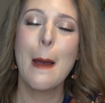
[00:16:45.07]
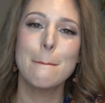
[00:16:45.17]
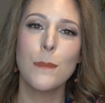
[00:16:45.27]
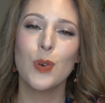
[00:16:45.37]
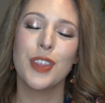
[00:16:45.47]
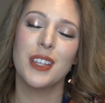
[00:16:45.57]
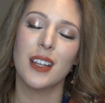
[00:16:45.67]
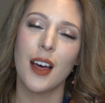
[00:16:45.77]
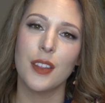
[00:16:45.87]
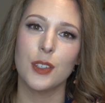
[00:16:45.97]
more than
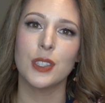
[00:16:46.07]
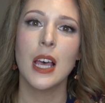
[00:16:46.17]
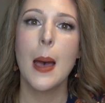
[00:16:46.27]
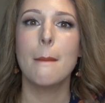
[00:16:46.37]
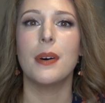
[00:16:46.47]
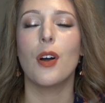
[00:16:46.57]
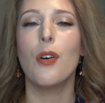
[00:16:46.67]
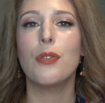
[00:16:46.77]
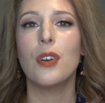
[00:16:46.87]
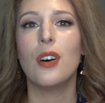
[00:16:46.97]
others, but
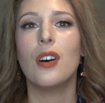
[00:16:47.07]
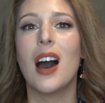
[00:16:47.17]
overall